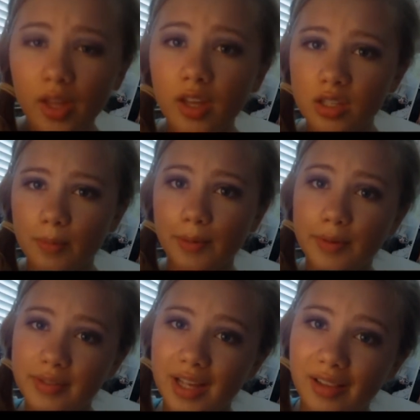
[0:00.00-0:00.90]
Someone
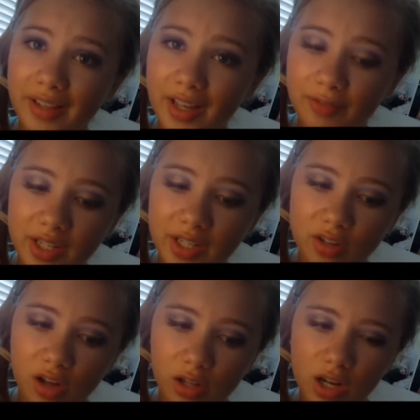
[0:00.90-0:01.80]
was selling it for
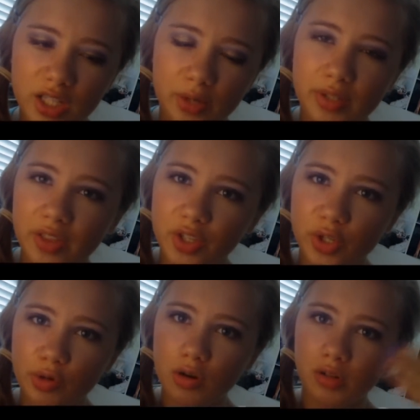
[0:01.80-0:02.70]
$10. It was like the
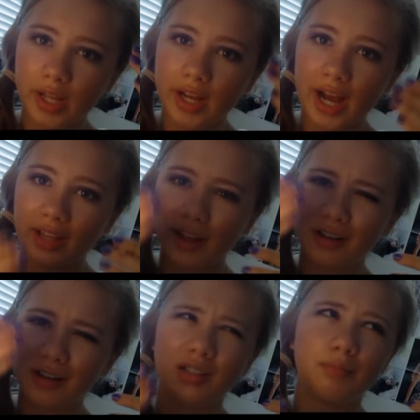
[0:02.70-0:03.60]
duo like
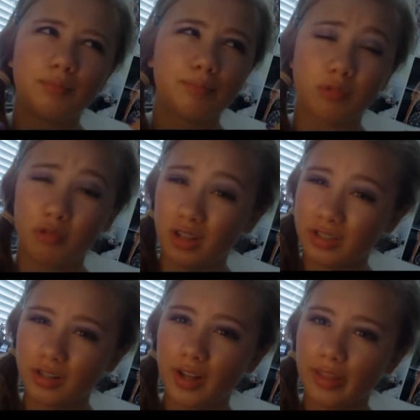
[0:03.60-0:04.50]
highlighter and
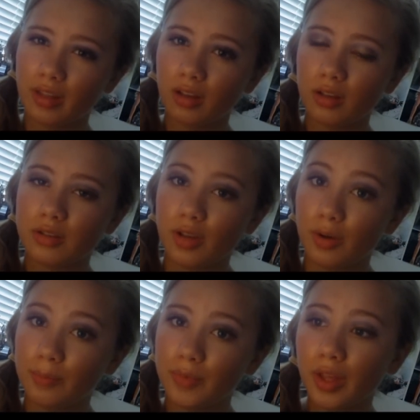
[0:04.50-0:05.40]
bronzer, I think.
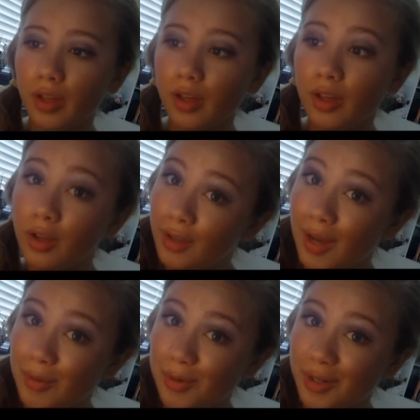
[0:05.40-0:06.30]
So yeah,
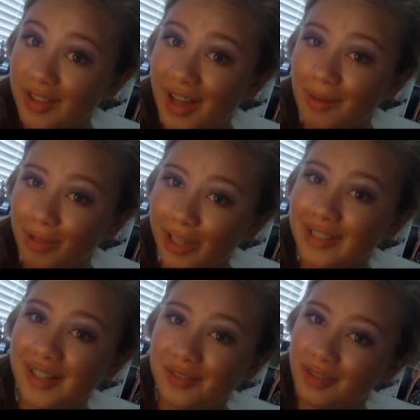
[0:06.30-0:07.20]
we should order that. I'm really
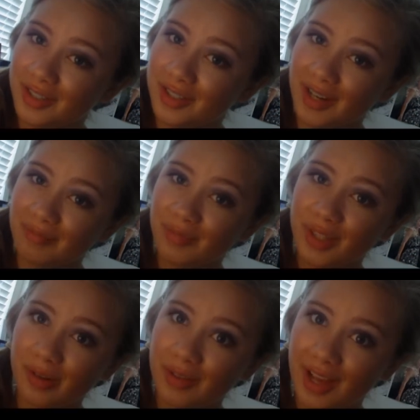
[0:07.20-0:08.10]
excited for it to come.
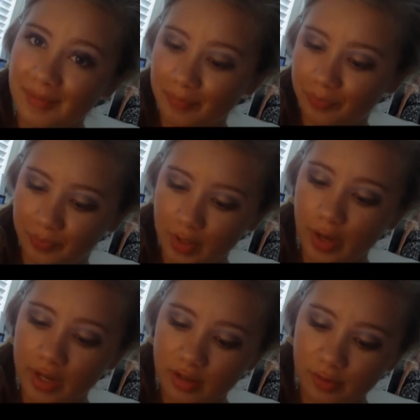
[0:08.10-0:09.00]
So yeah.
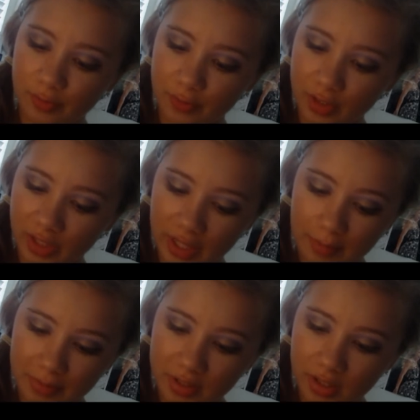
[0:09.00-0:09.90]
Okay, so for
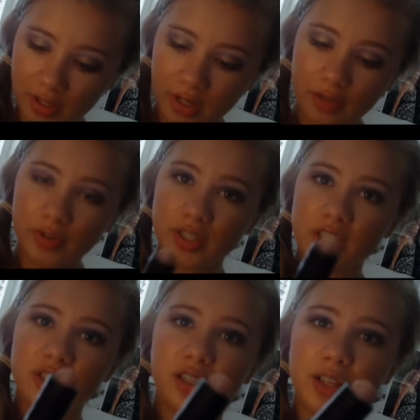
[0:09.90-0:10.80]
lips, this
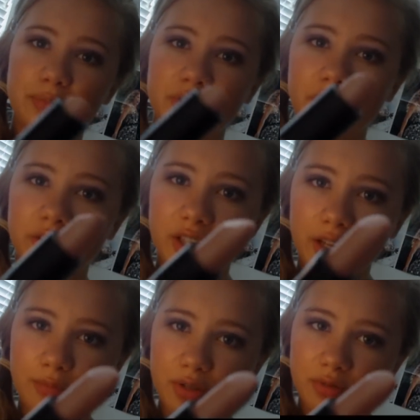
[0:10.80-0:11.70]
is the lipstick that
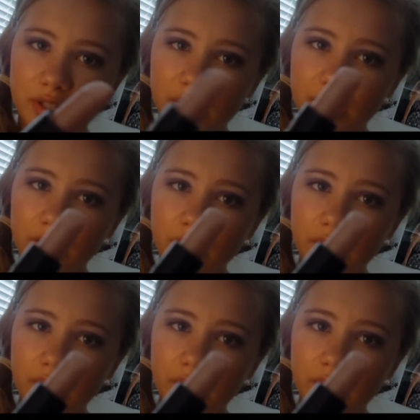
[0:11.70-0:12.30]
I'm using.